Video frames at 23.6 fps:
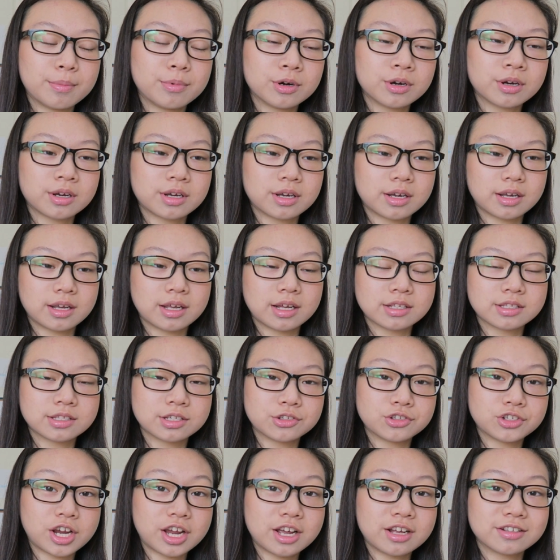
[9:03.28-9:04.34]
book gets a
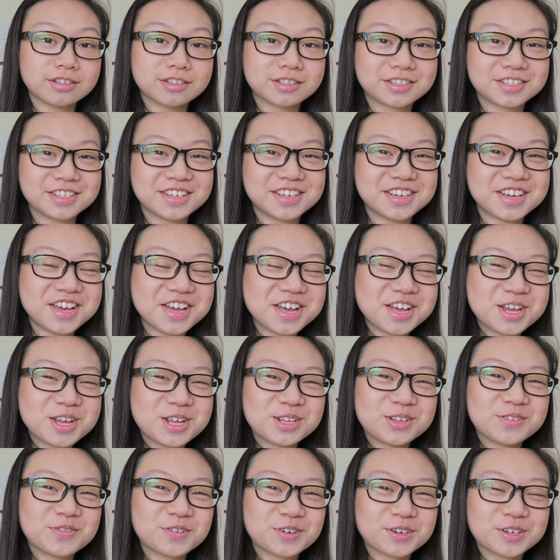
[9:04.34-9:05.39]
chance
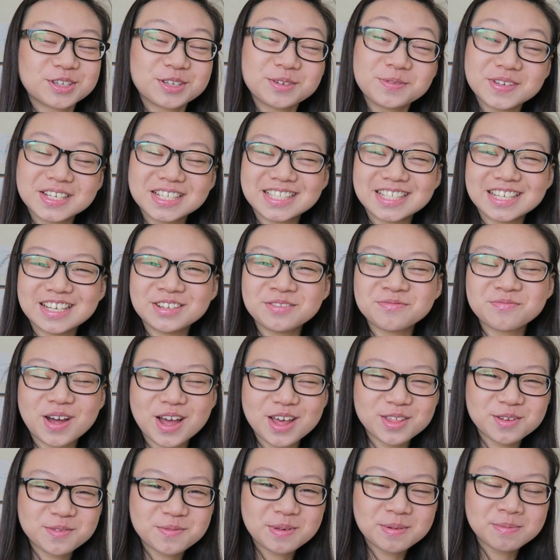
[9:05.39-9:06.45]
to be seen by
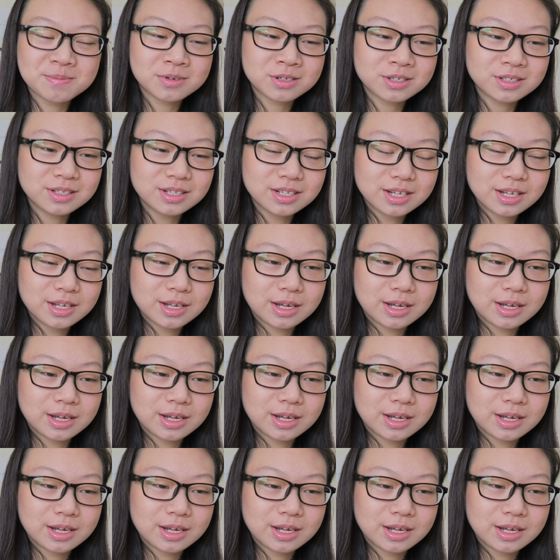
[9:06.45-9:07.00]
other people.